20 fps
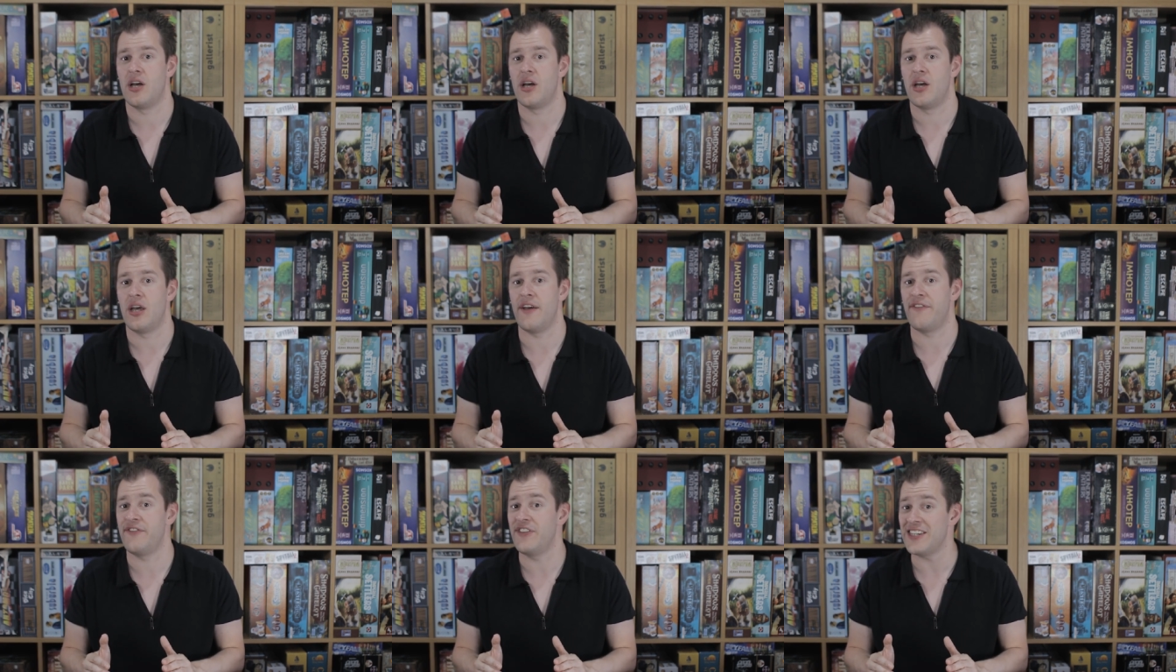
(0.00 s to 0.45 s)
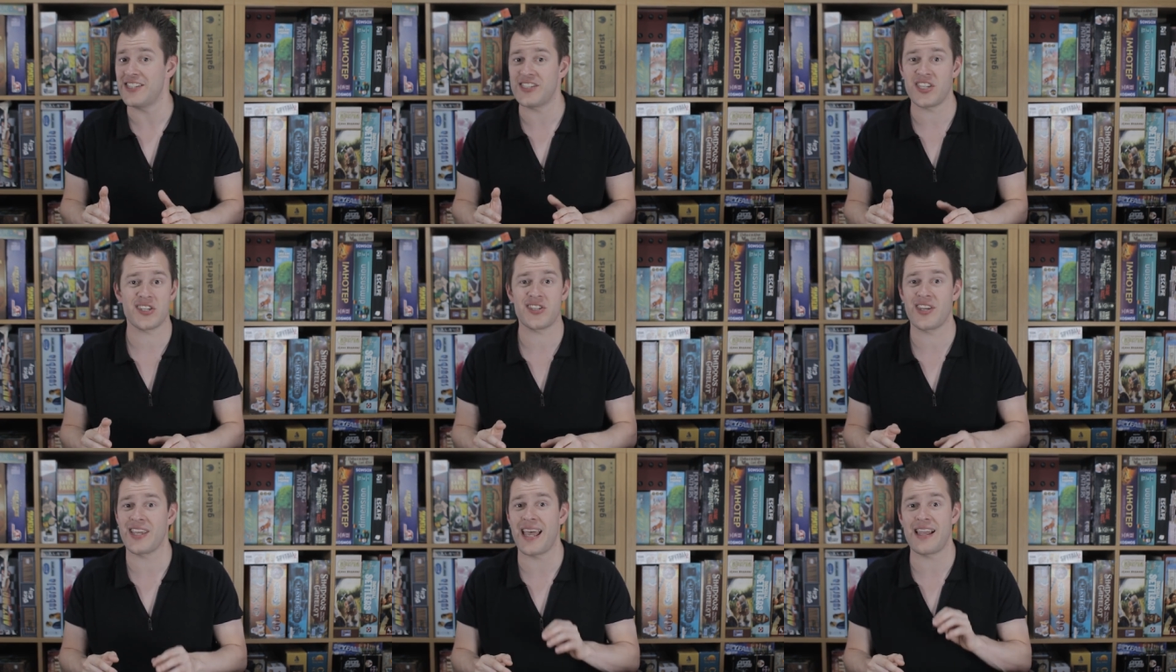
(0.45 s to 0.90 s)
if this
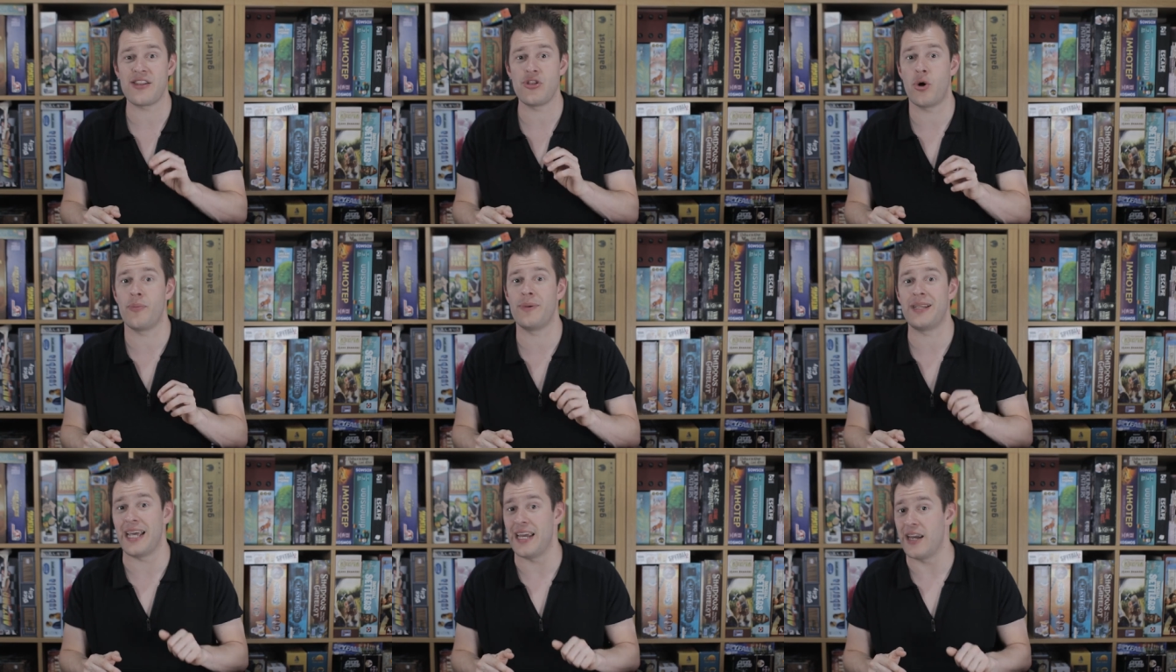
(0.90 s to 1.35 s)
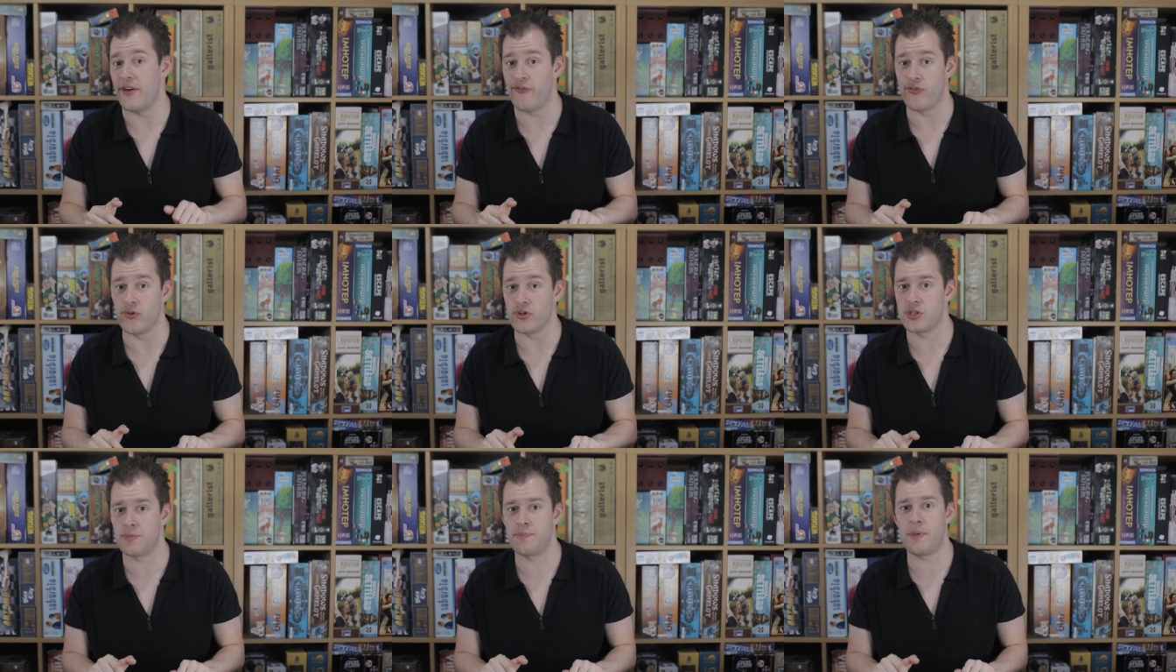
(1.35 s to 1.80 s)
doesn't get nominated
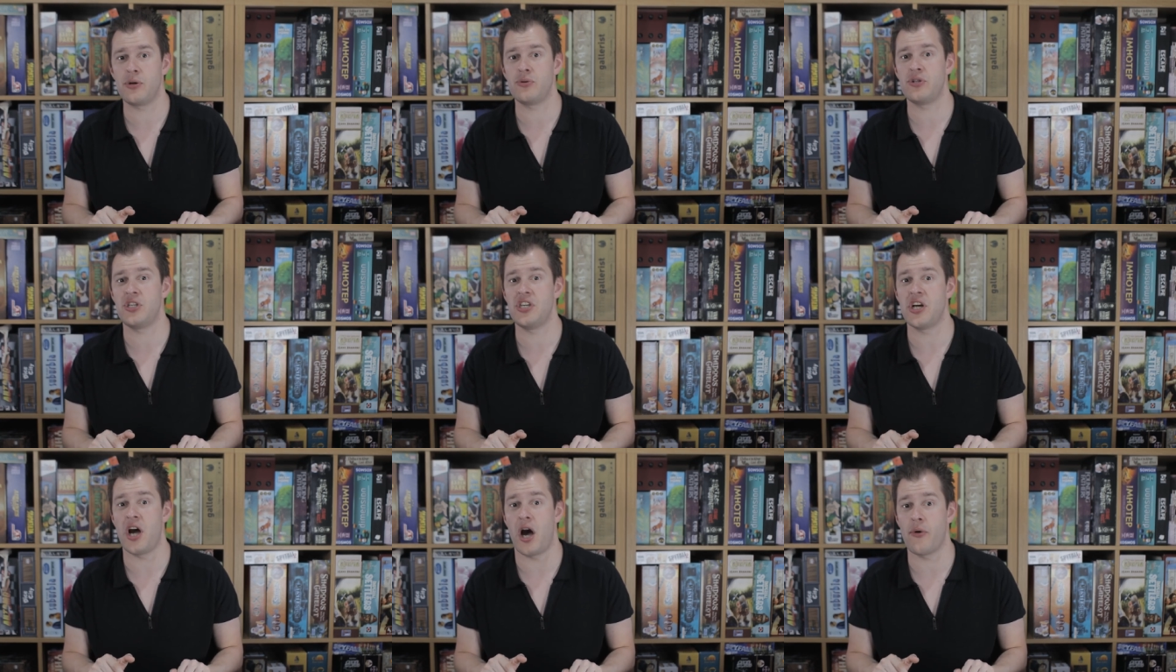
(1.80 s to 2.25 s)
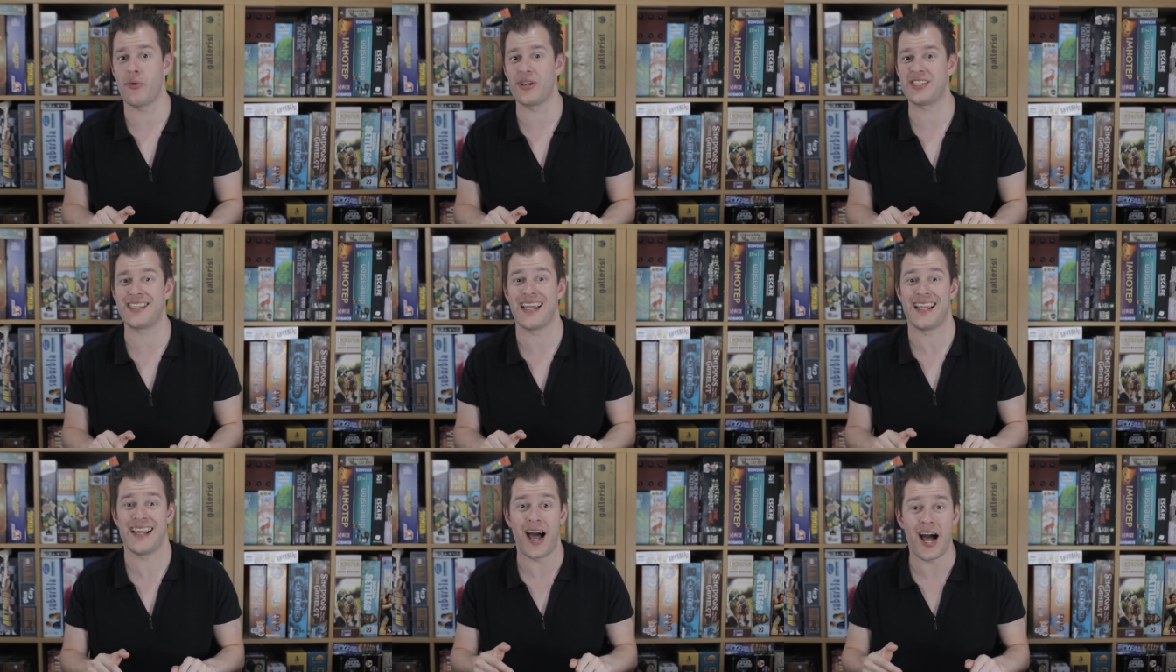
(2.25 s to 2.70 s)
for Spiel des
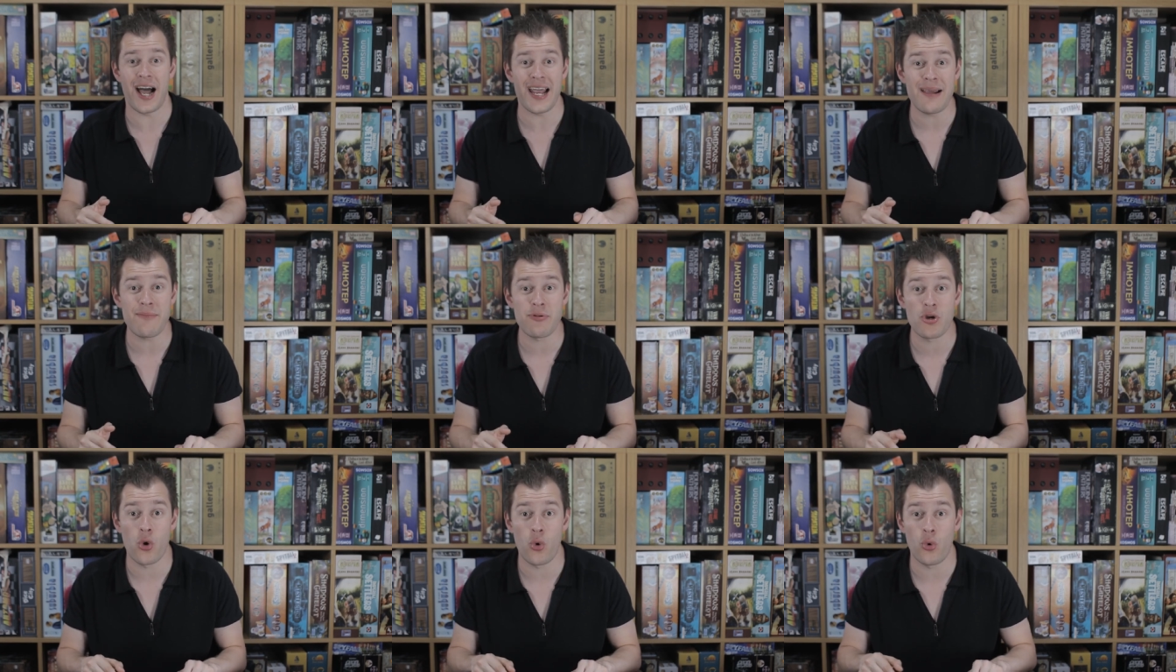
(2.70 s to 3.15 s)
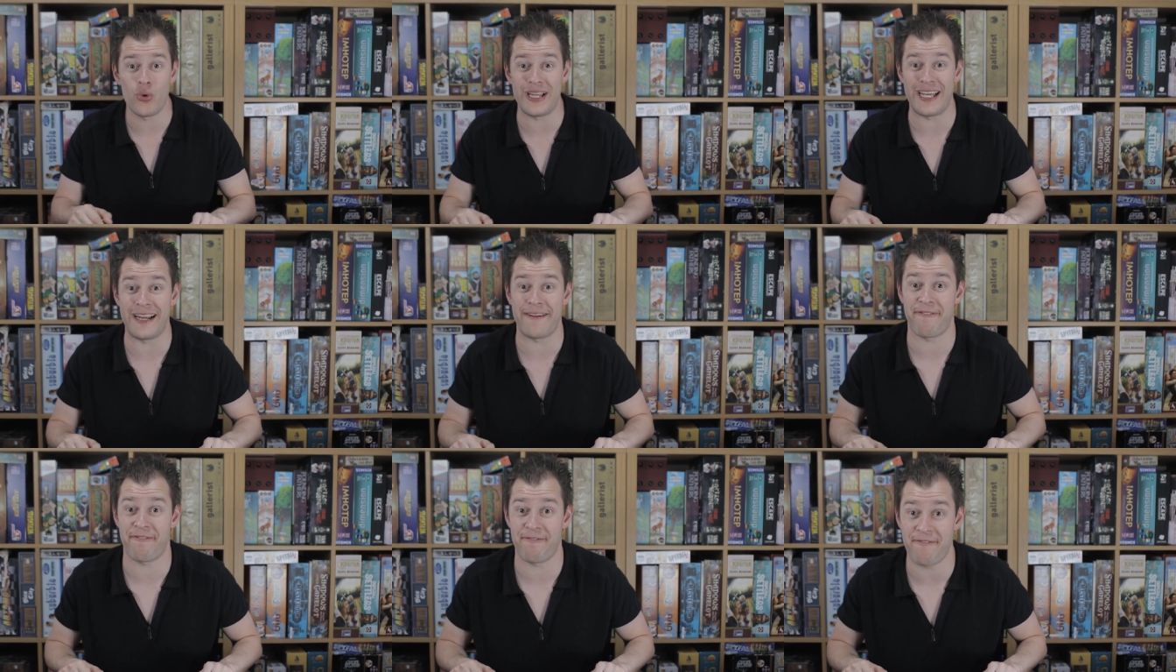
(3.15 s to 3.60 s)
Jahres, then I am
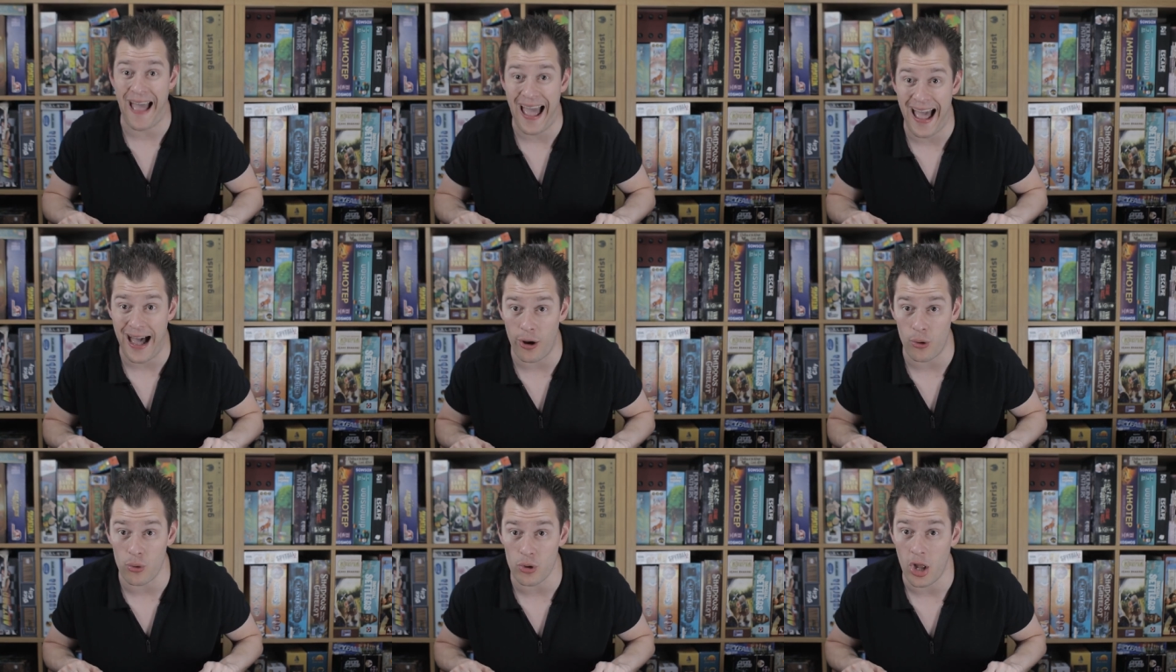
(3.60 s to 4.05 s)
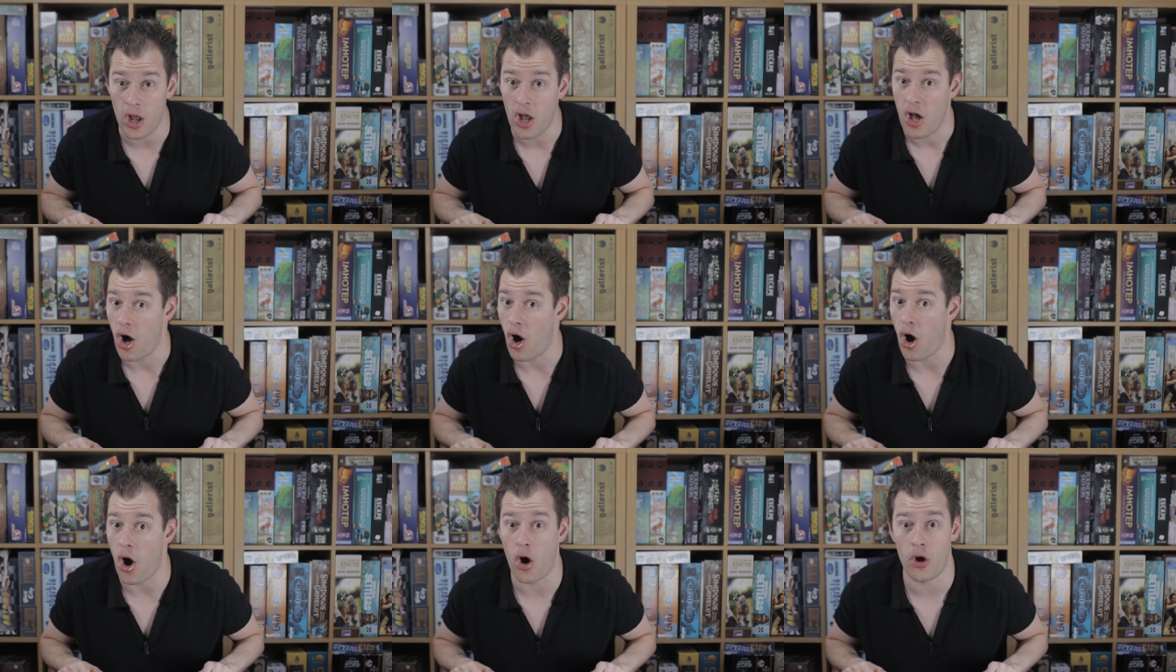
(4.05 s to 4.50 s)
calling foul
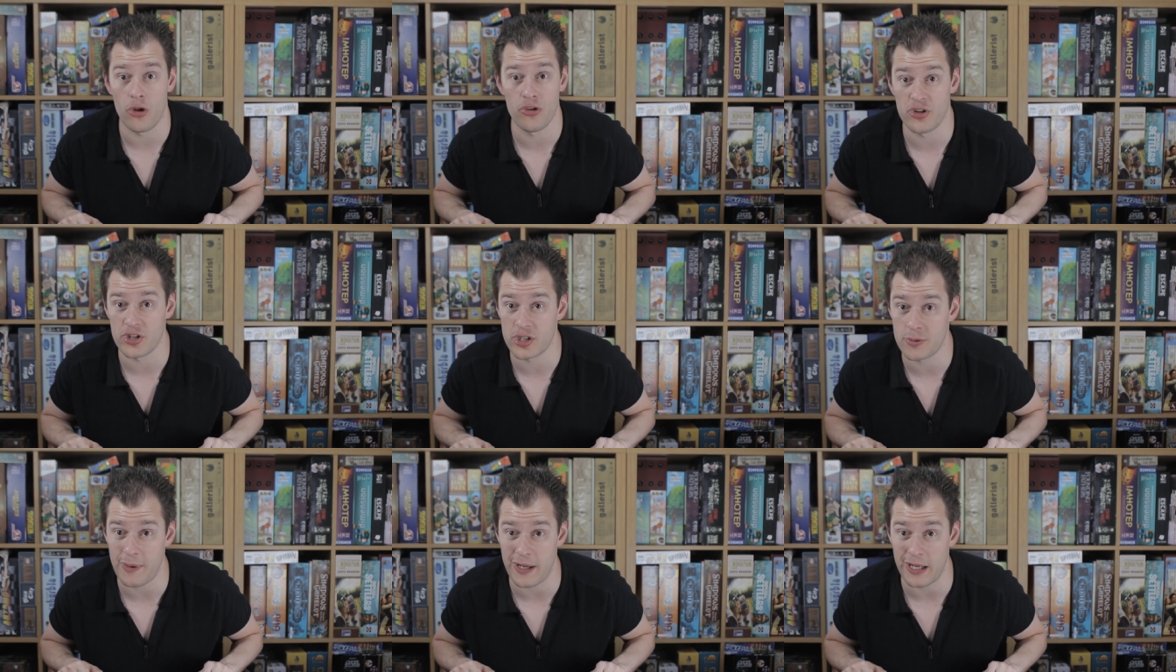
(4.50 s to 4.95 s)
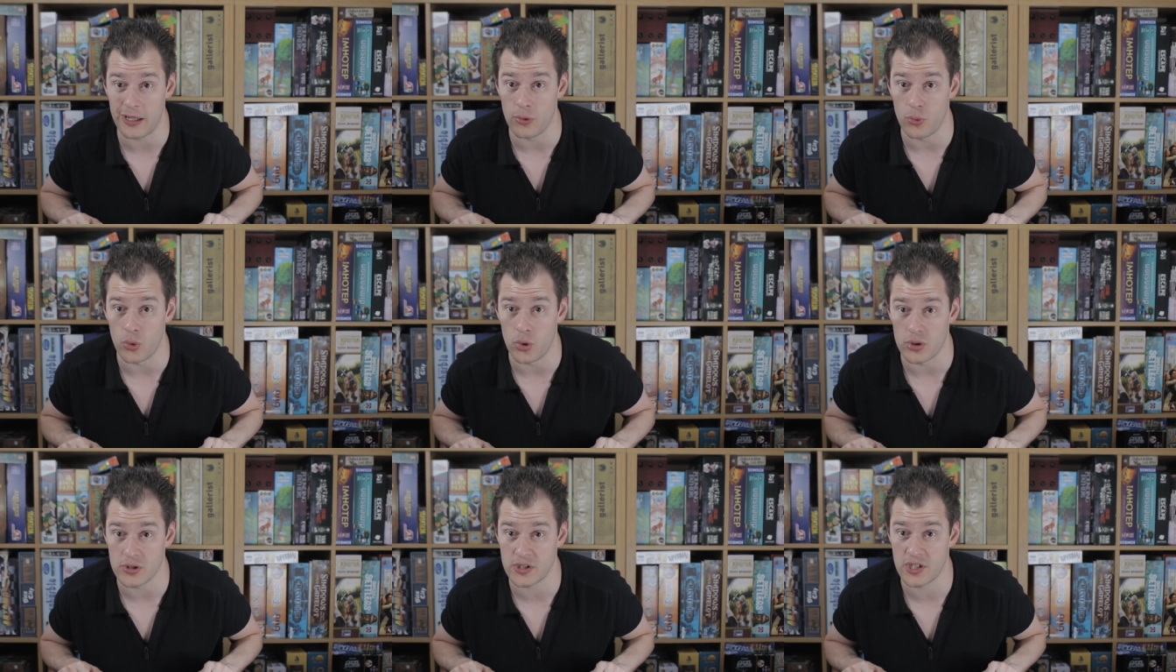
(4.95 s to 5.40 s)
on the Spiel
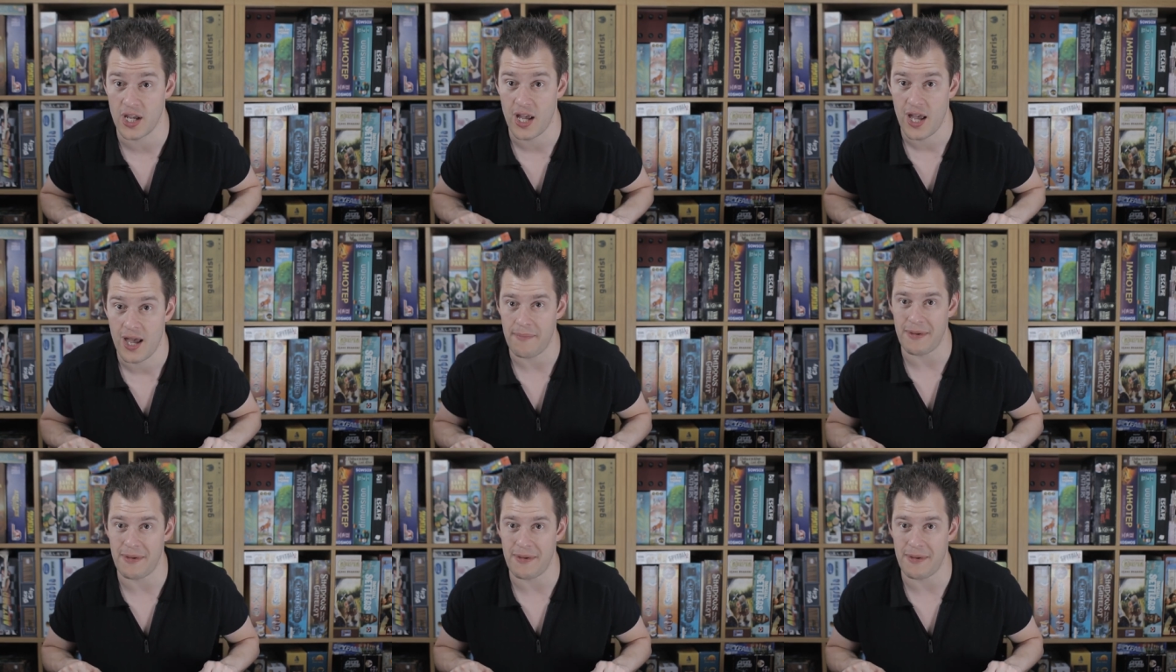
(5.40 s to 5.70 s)
Awards.